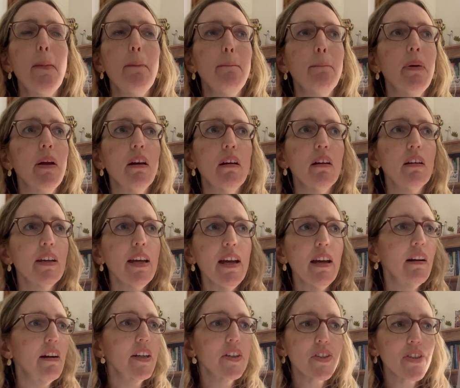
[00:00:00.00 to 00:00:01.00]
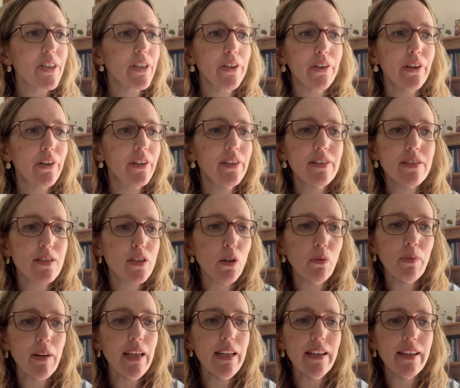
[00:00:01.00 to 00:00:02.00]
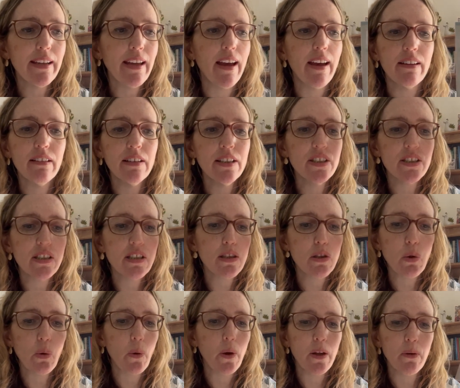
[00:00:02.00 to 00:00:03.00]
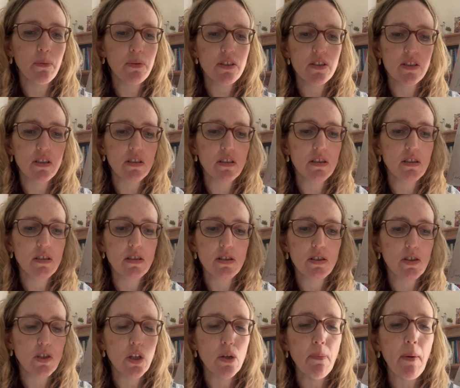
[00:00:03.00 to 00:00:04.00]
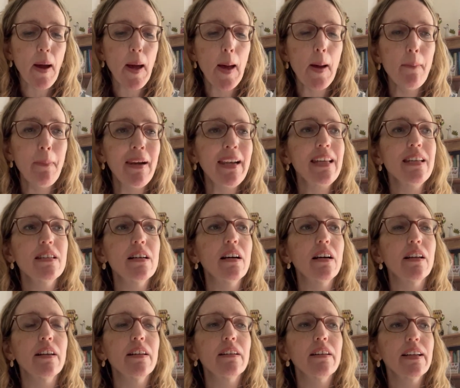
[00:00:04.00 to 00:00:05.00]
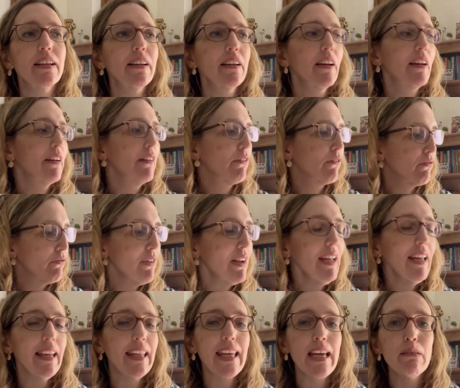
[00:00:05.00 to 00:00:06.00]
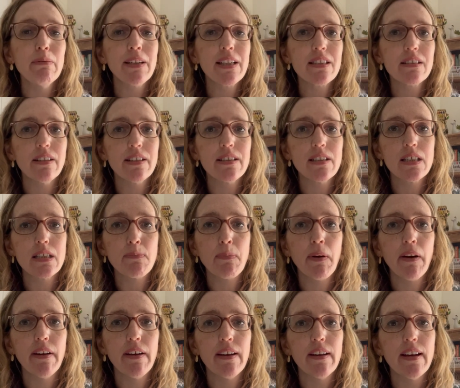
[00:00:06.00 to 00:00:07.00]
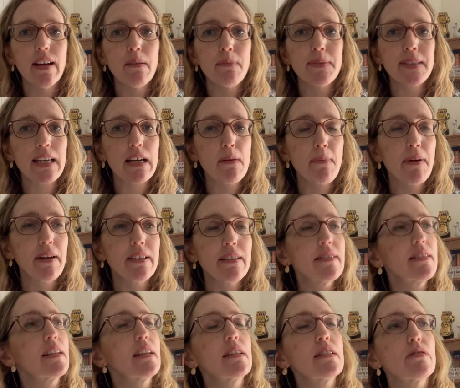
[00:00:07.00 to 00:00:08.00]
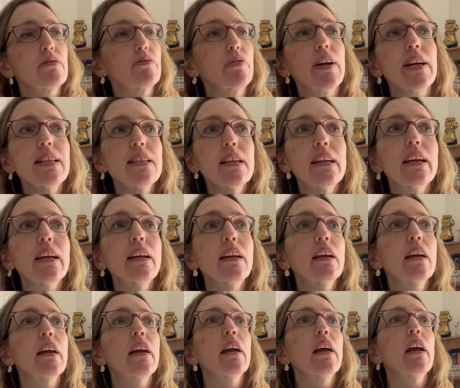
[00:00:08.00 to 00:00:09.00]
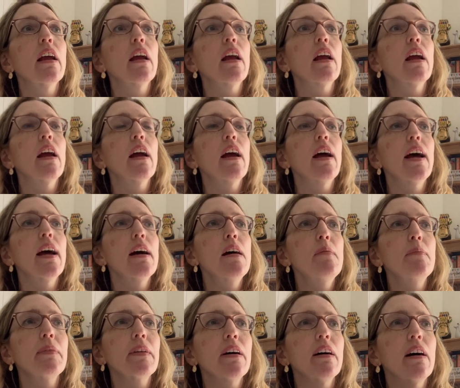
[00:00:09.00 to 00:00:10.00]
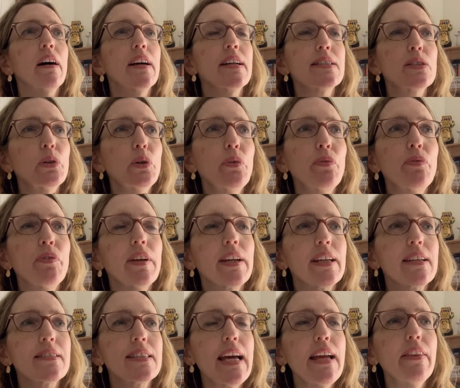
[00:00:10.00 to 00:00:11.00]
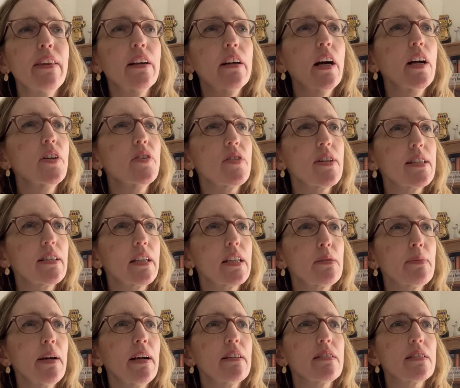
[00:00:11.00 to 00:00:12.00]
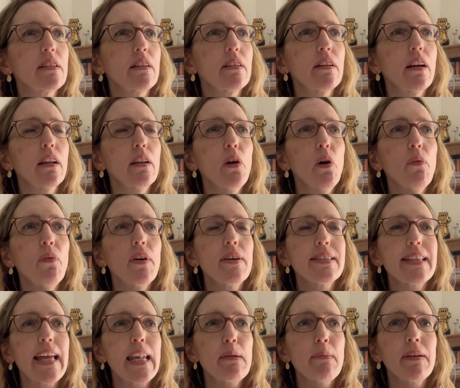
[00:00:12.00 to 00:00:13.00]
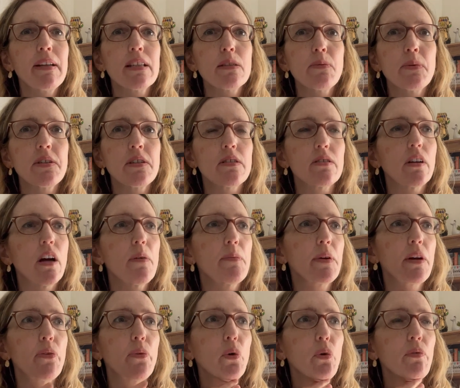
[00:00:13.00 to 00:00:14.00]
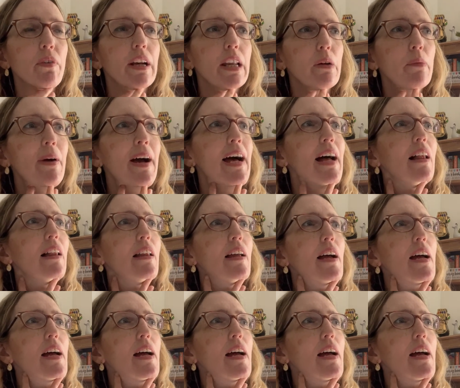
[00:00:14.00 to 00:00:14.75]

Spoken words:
But yeah, I just couldn't stop reading it. And I just thought it was just superbly done. And I really am excited to buy Sarah Bernstein's writing. It's sort of like set in the countryside as well. So a lot of those elements were described, I thought, really well.